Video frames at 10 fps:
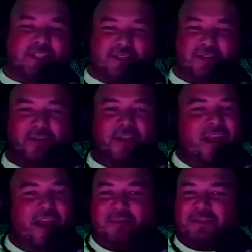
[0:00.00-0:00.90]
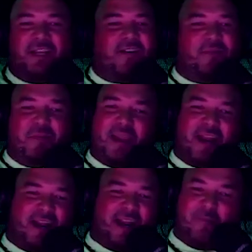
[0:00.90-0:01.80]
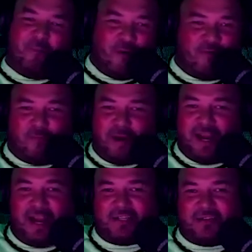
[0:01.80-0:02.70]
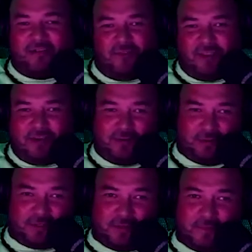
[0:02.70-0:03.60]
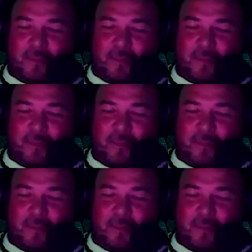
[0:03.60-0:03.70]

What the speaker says: go, I'm still going to be paying a lot more for my electrical vehicles.